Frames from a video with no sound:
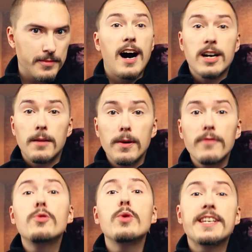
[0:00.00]
A couple
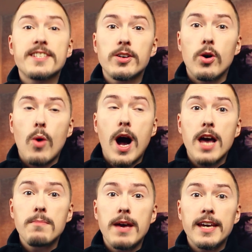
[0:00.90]
of weeks ago,
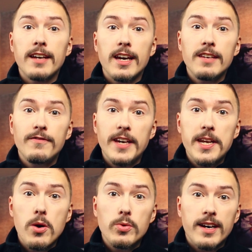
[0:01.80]
I made a
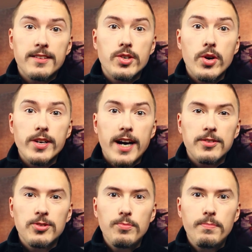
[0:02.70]
video that turned
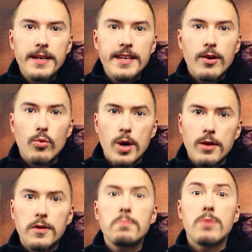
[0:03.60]
out to be one
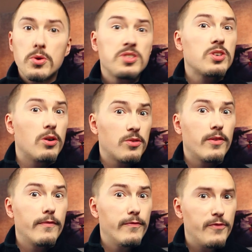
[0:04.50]
of the most
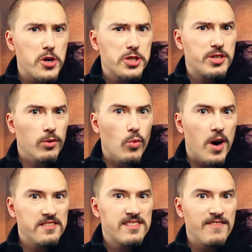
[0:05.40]
controversial
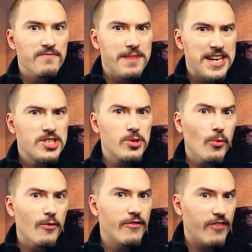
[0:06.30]
ones I've made
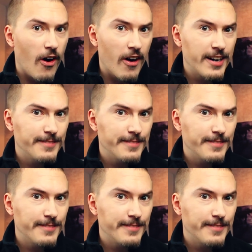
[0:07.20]
so far.